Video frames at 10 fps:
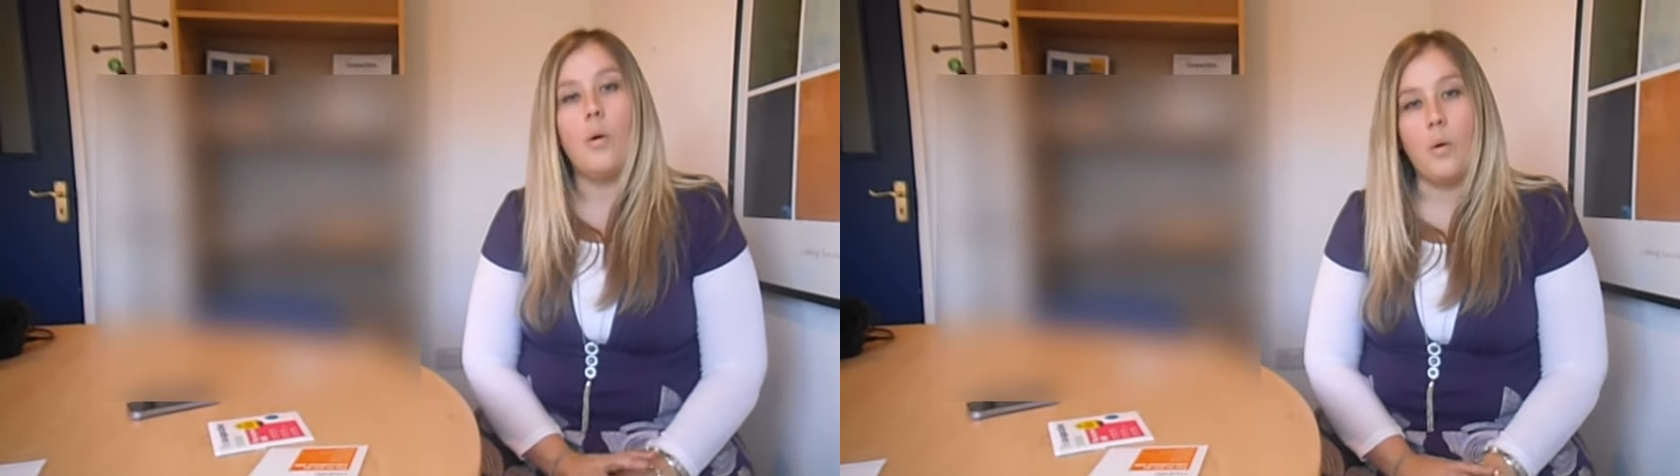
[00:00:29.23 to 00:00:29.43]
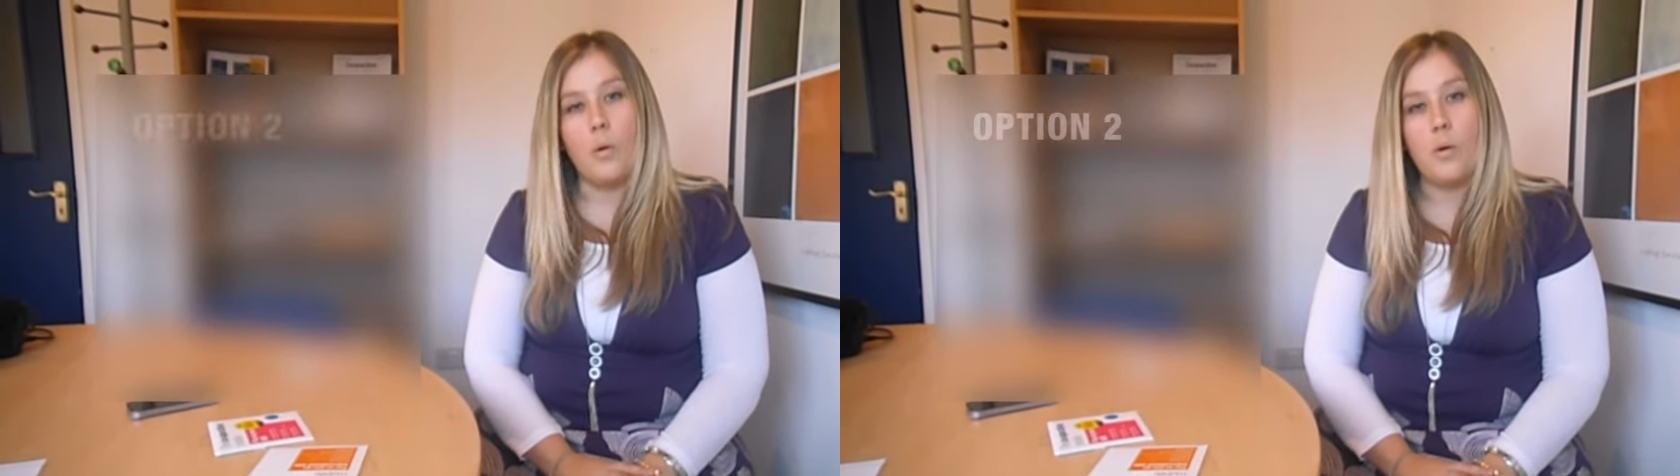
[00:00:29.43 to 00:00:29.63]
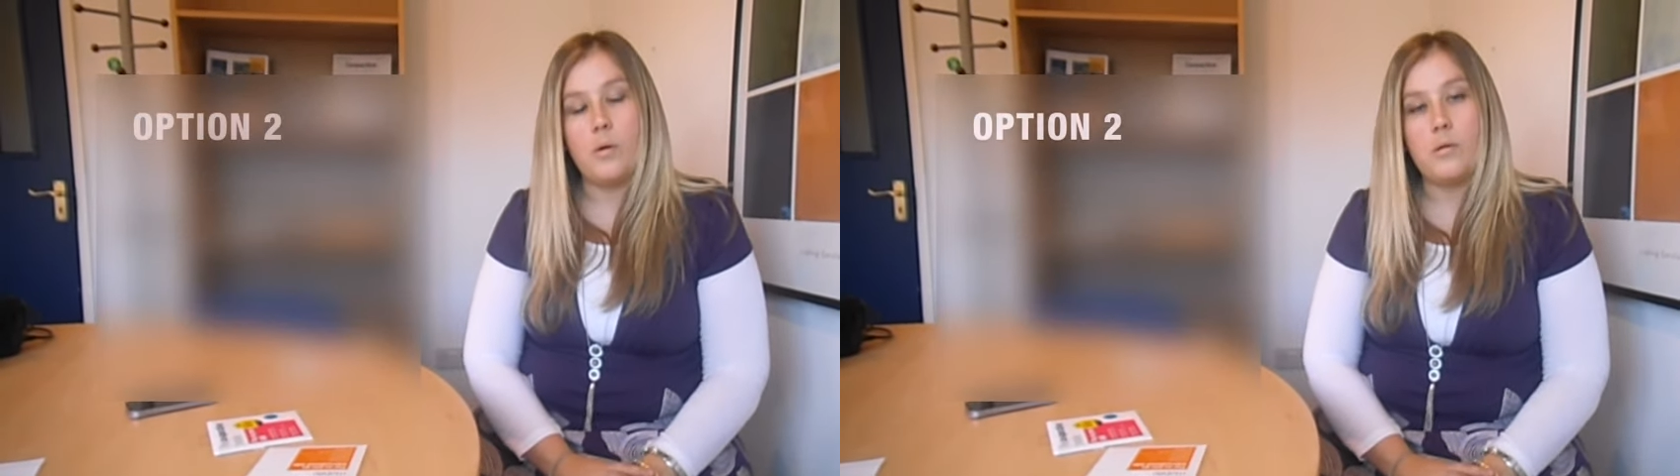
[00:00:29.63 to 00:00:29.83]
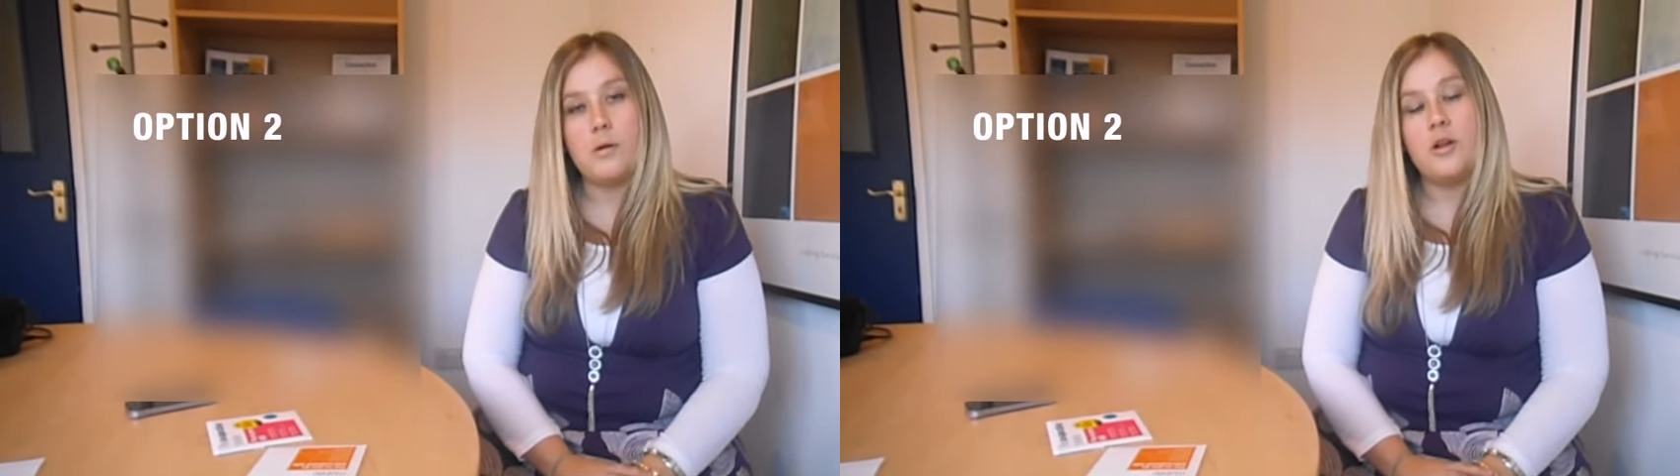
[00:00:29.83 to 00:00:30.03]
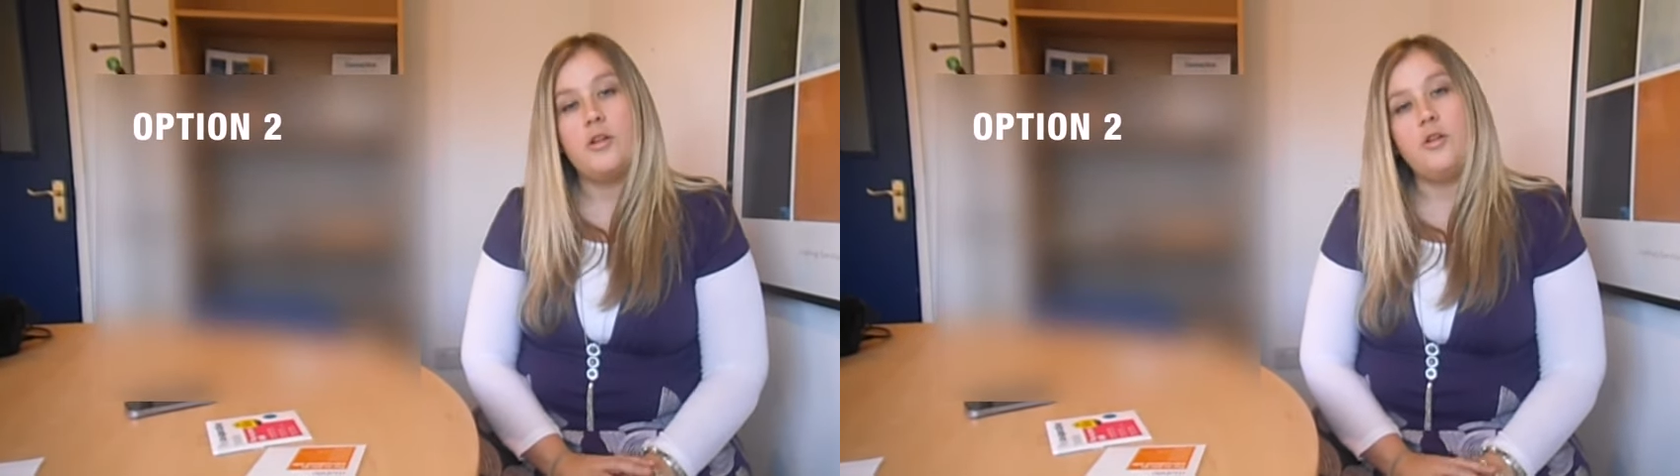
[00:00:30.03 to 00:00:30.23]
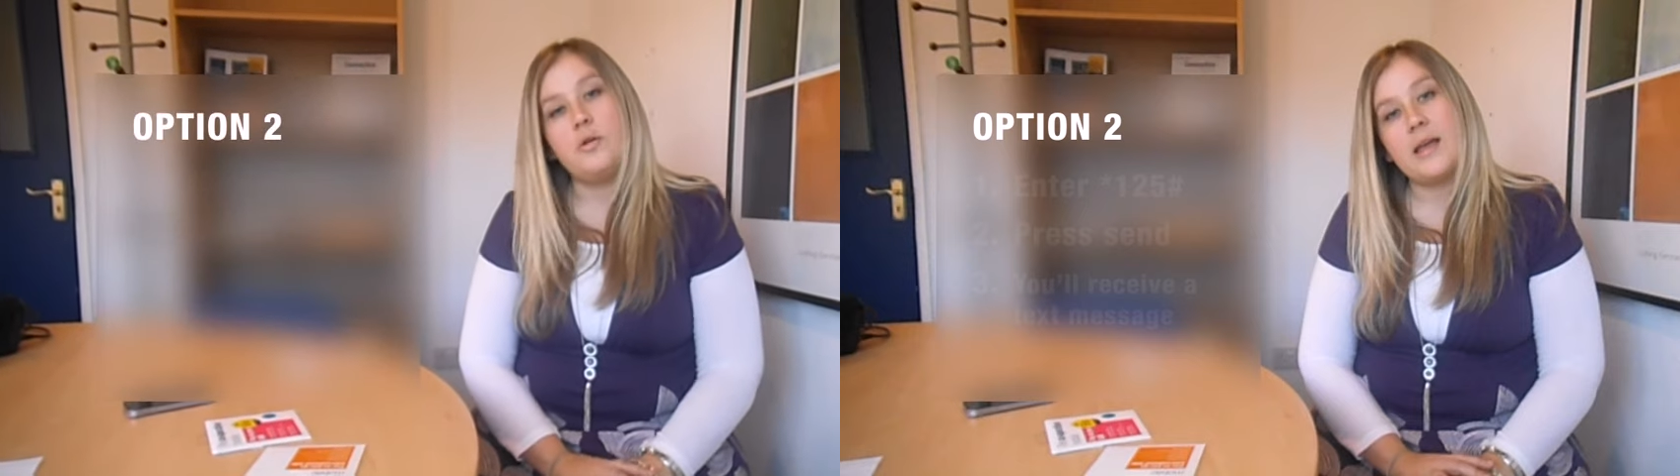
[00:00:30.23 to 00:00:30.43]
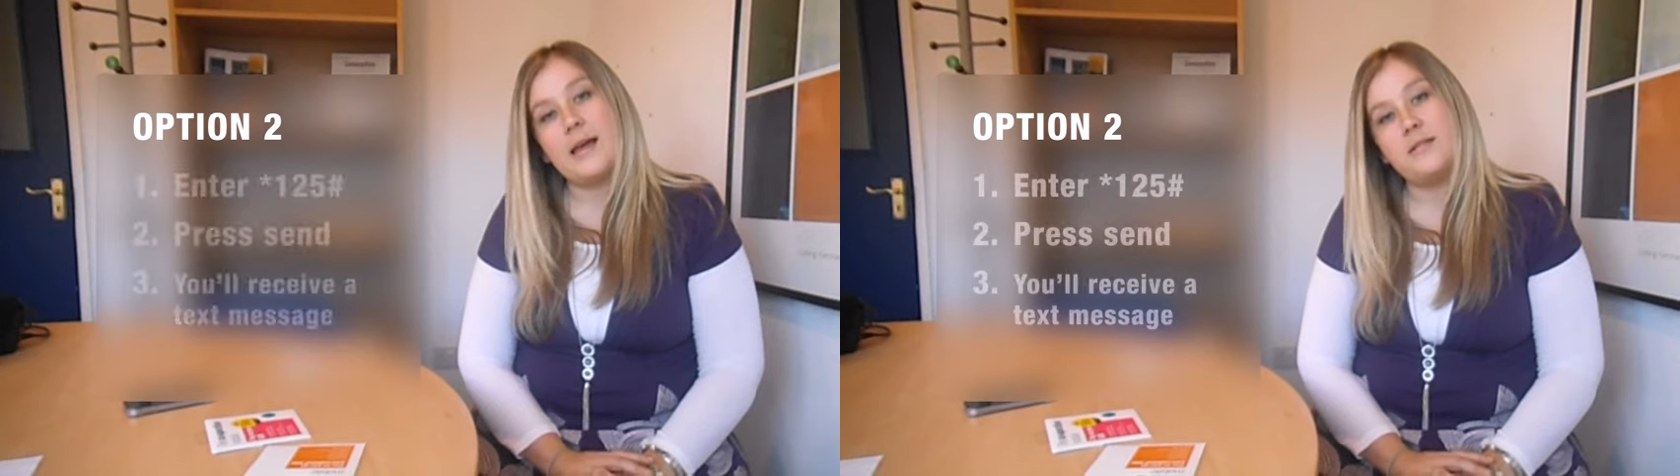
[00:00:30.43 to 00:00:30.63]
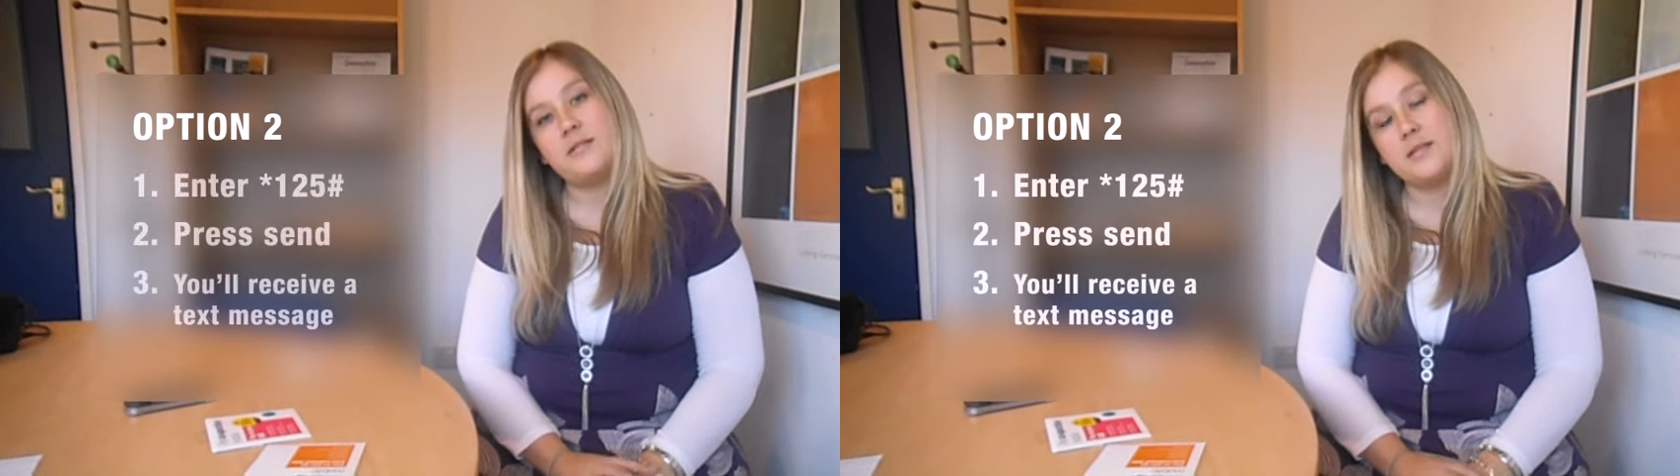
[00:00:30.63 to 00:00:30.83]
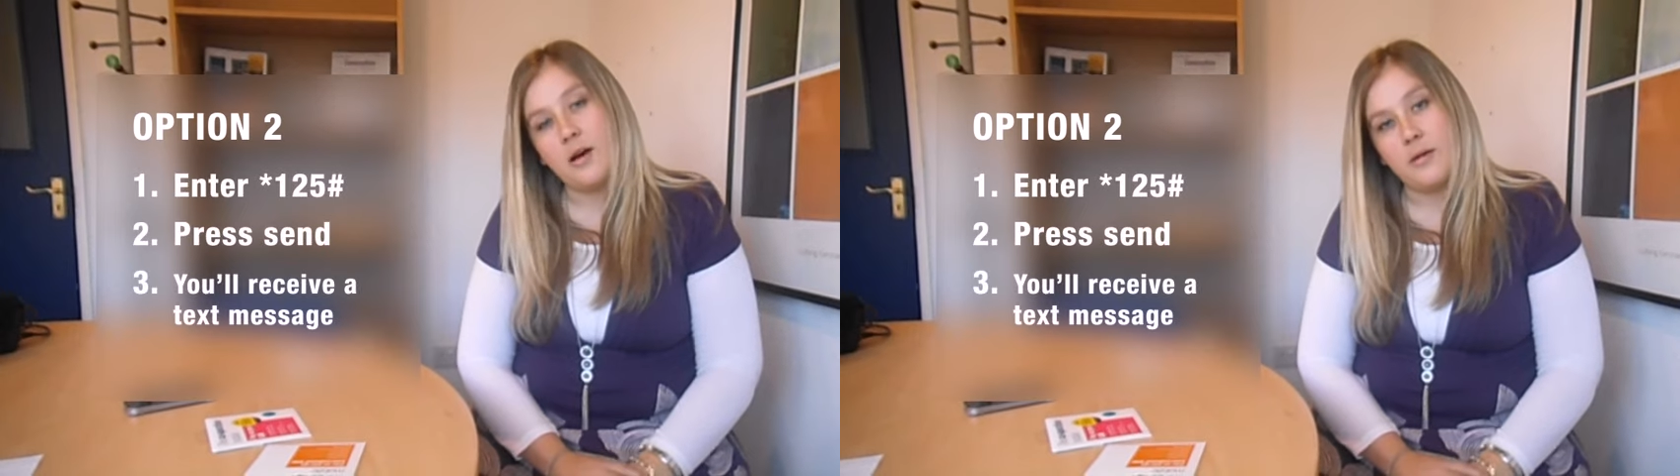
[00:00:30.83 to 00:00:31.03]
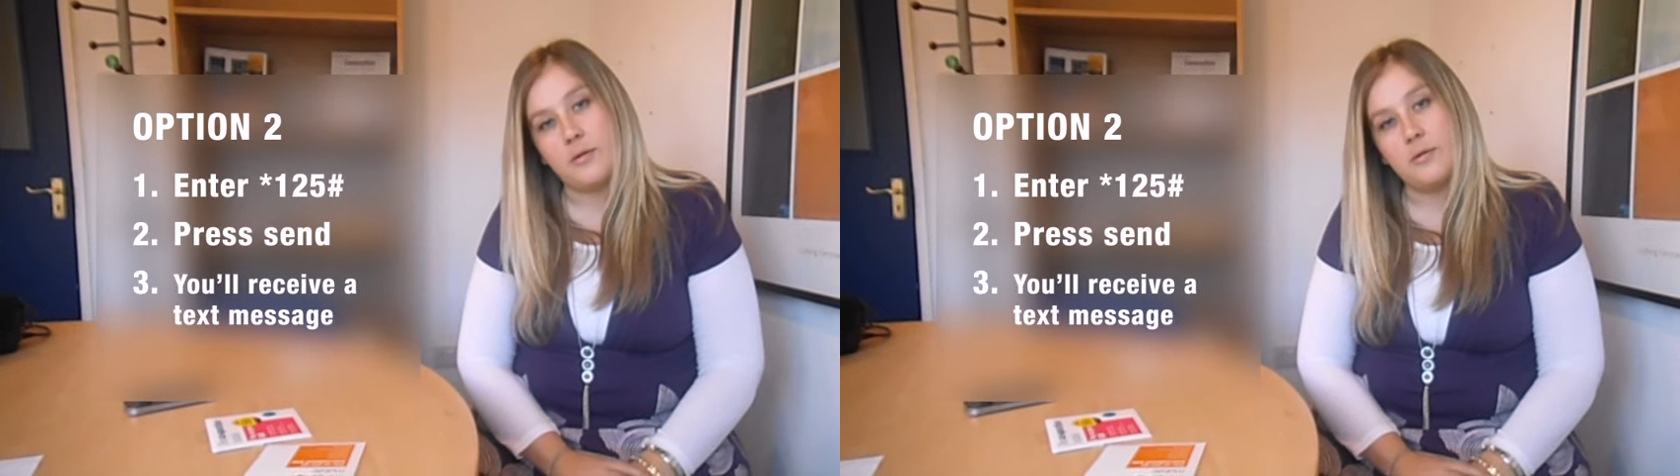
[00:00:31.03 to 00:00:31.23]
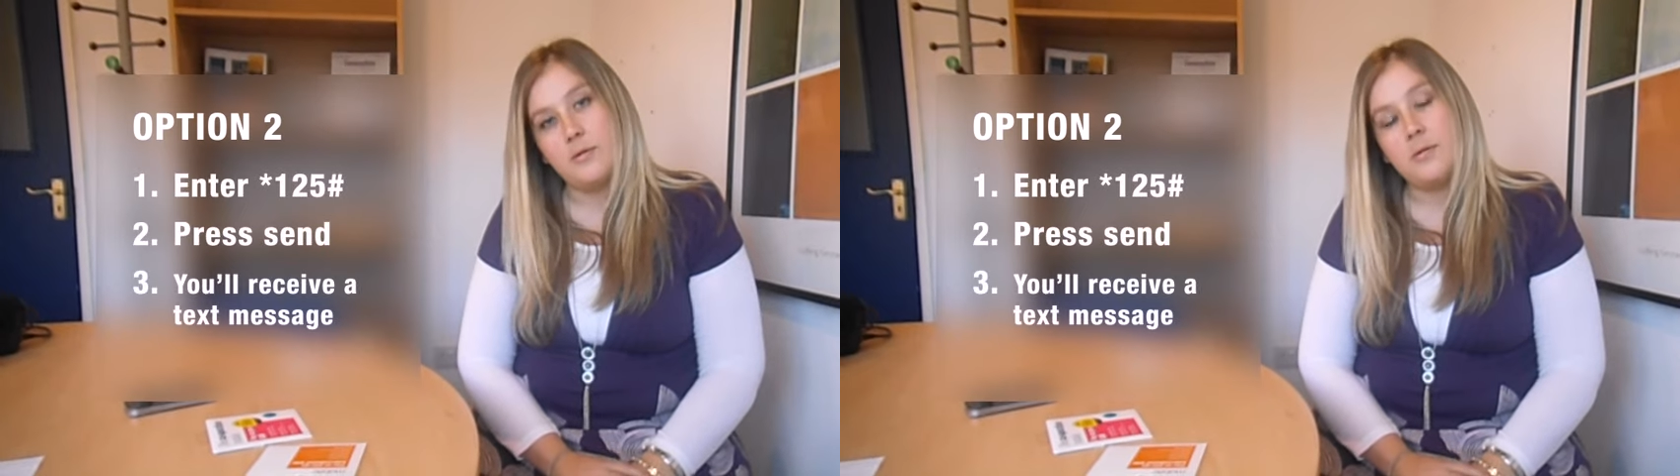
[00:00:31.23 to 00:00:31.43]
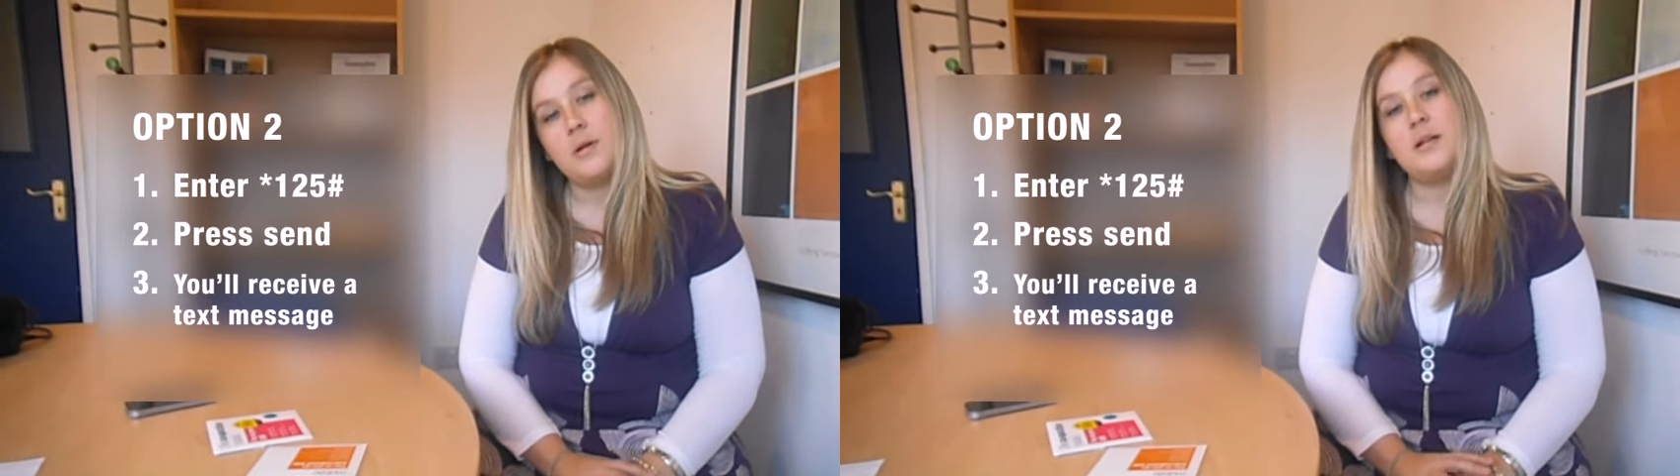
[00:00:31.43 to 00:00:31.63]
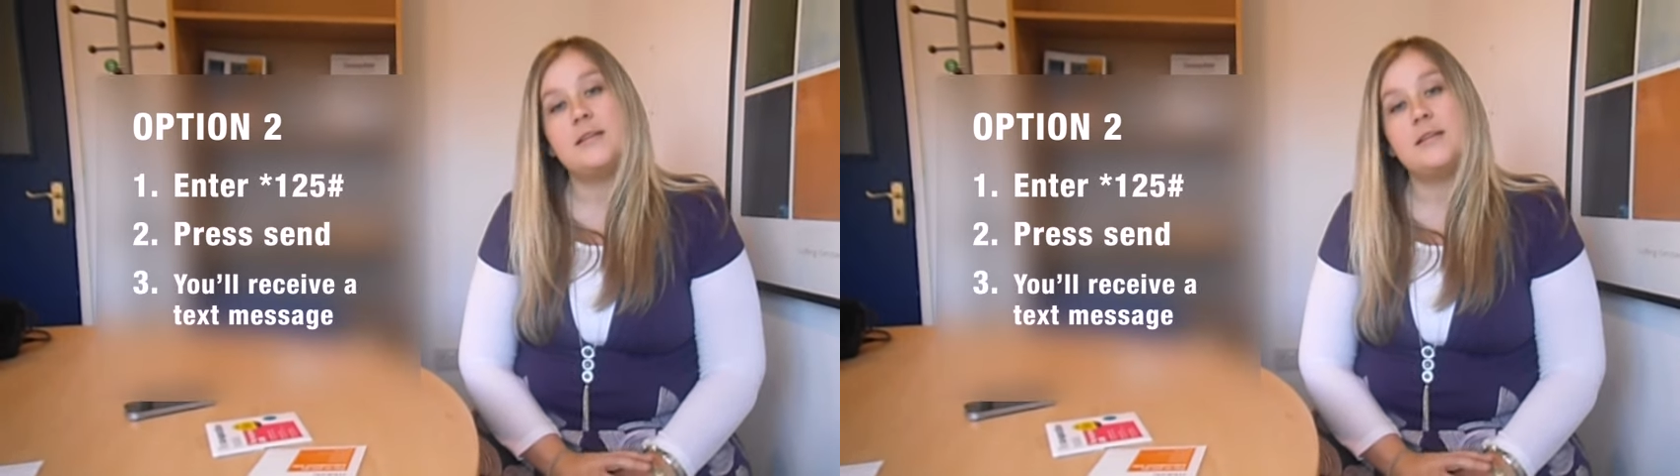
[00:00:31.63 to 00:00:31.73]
or you can dial